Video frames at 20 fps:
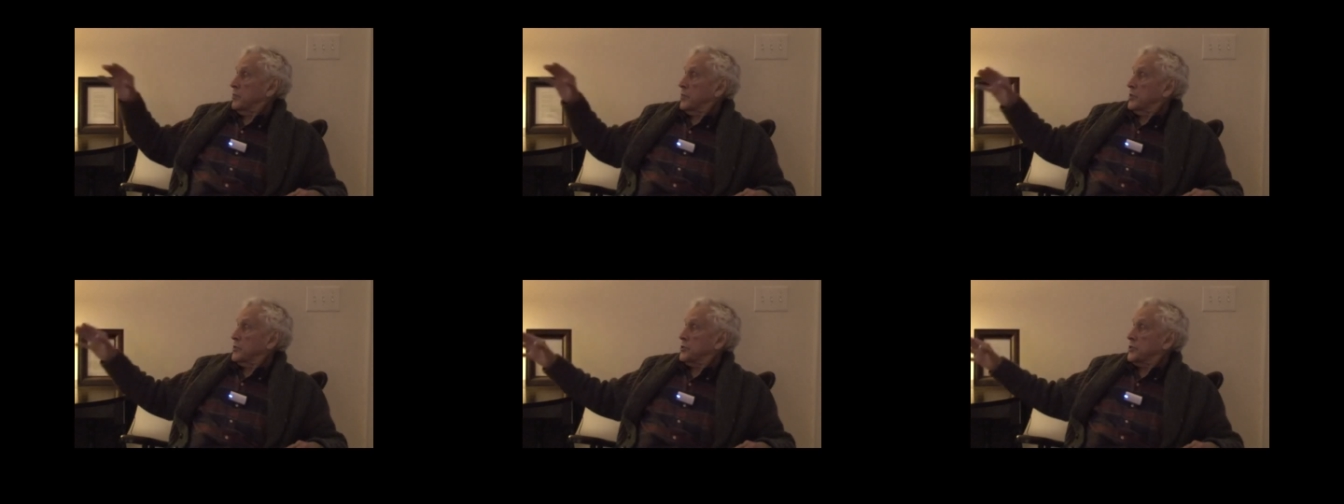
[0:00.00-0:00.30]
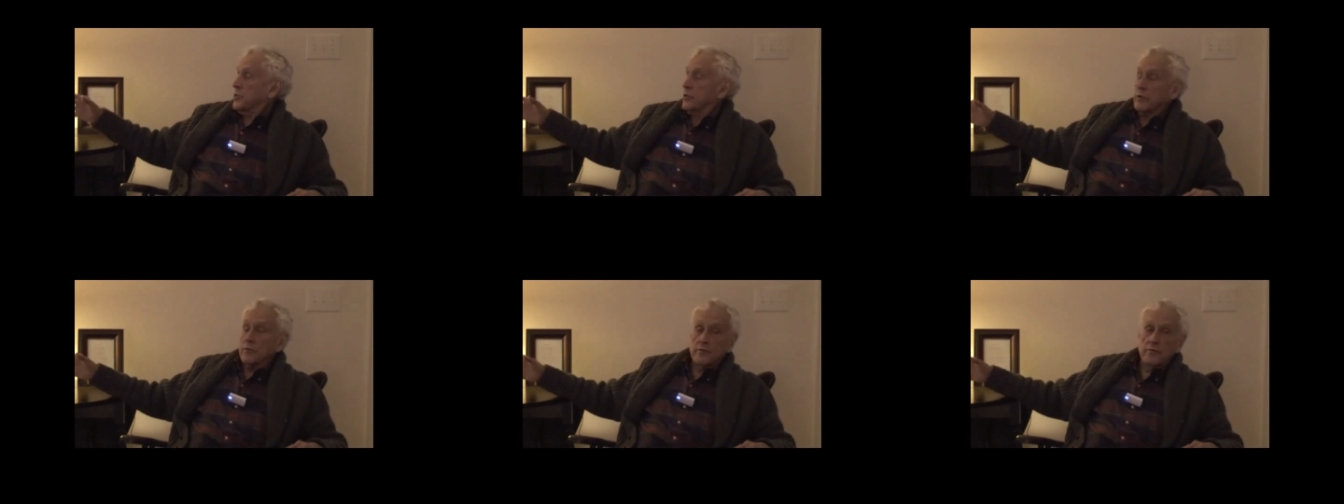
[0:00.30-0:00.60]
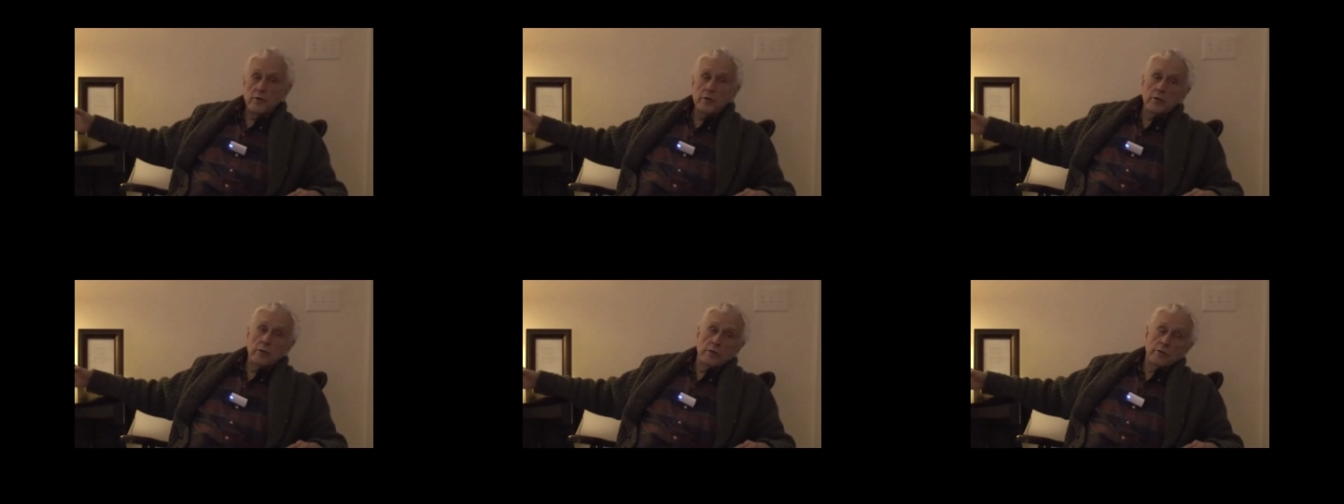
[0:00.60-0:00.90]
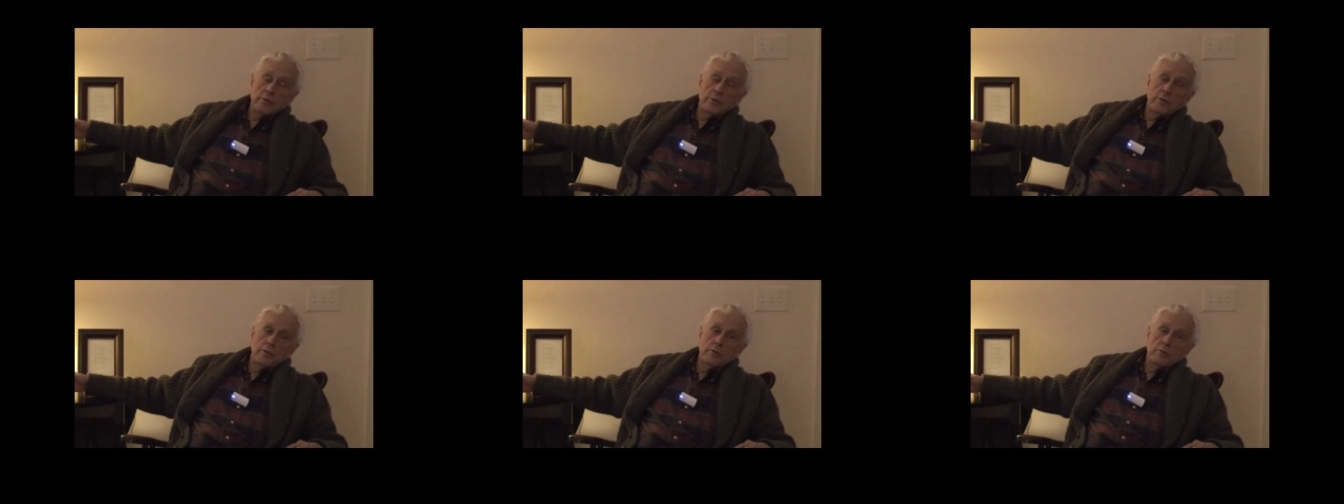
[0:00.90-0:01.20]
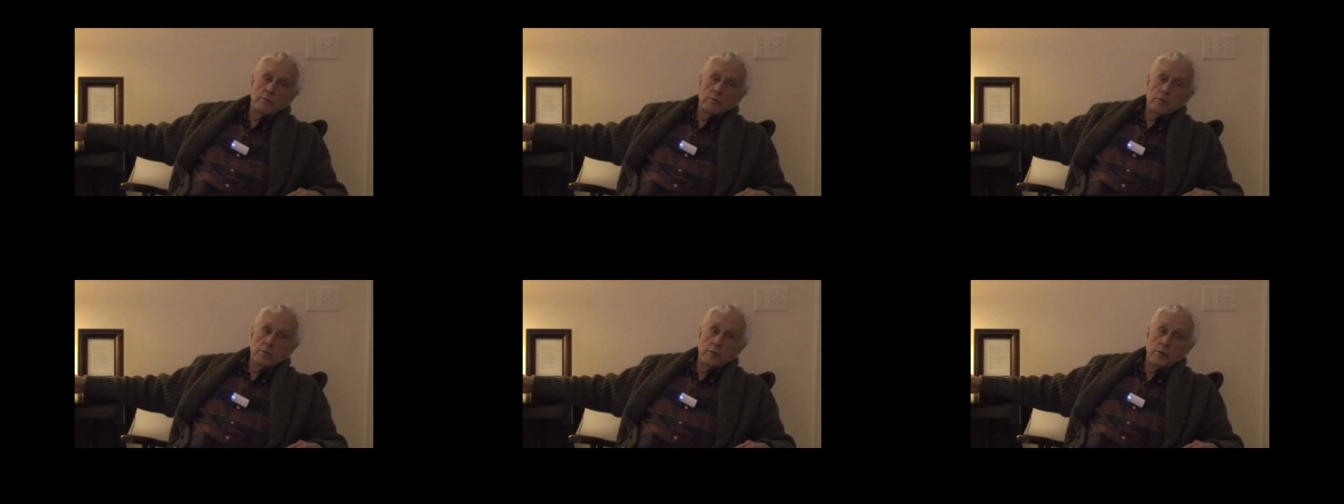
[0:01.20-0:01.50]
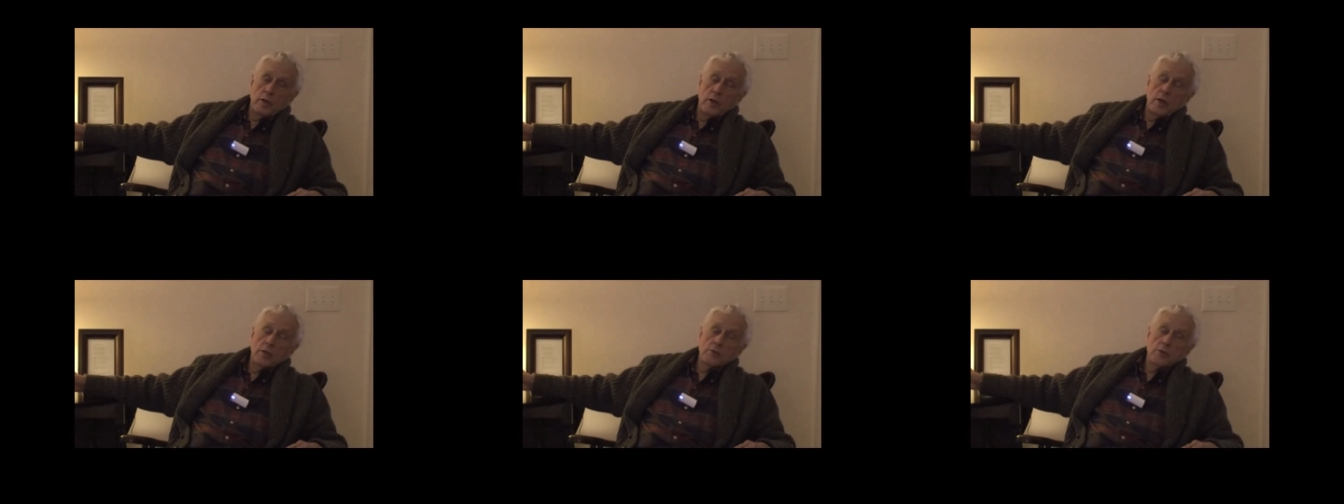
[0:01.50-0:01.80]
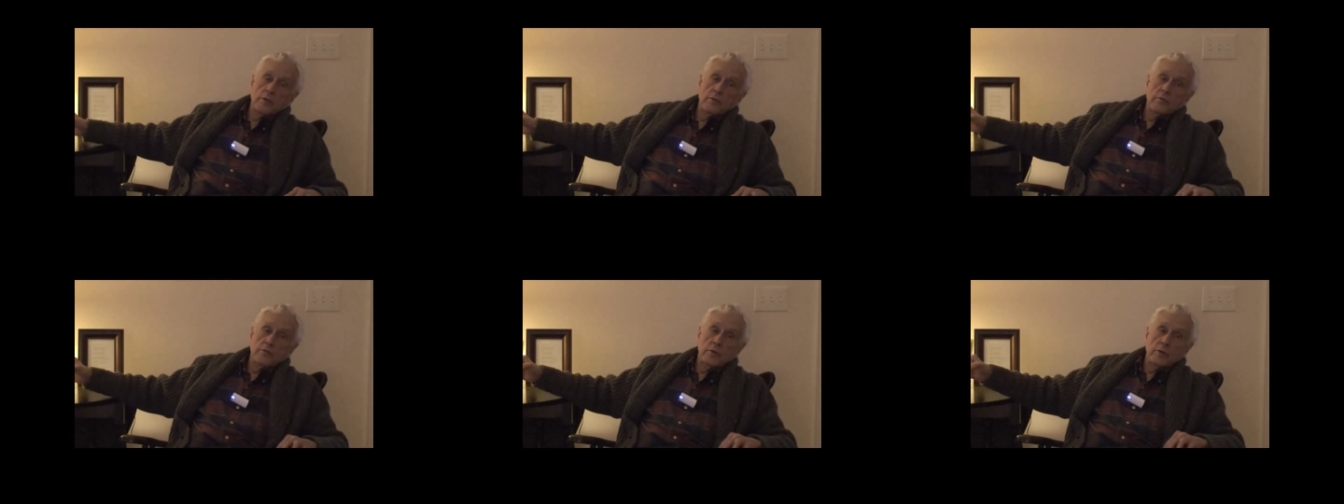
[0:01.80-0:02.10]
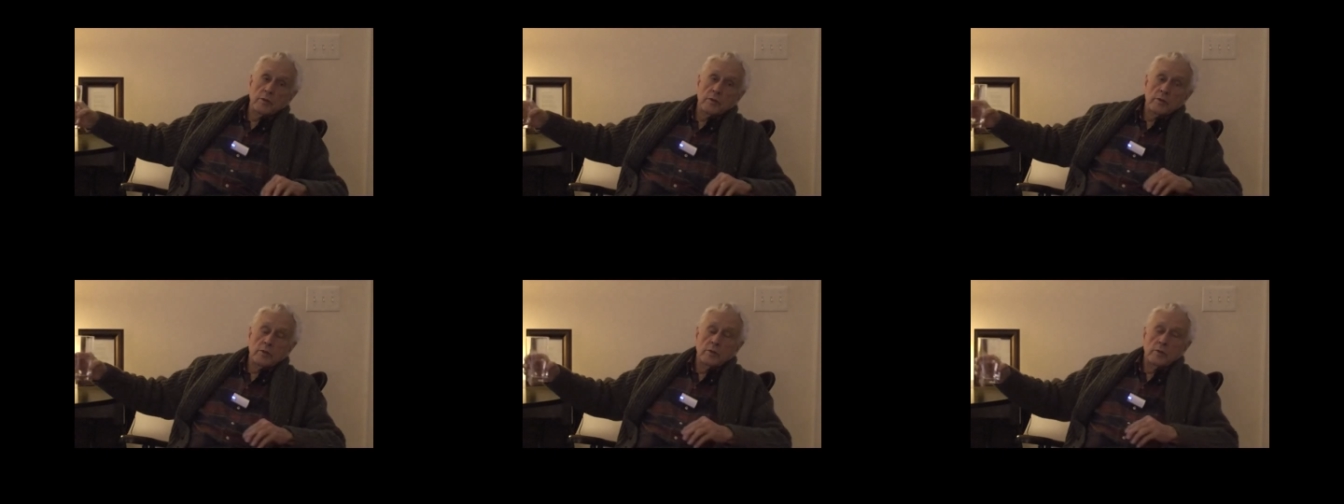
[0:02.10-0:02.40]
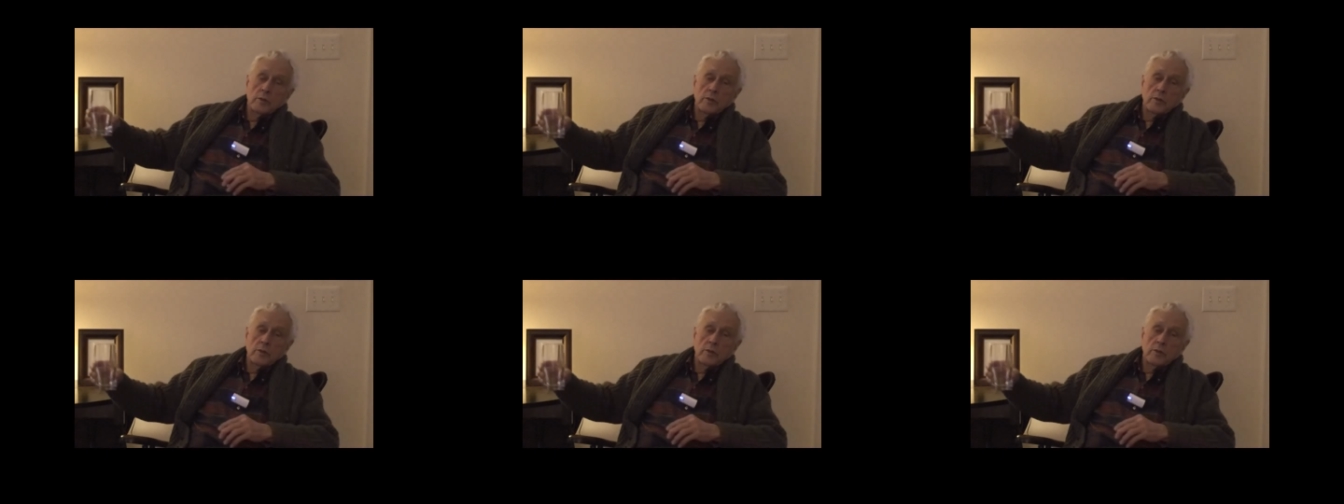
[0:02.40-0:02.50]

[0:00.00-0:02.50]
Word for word: the ministerial field or in the theological field.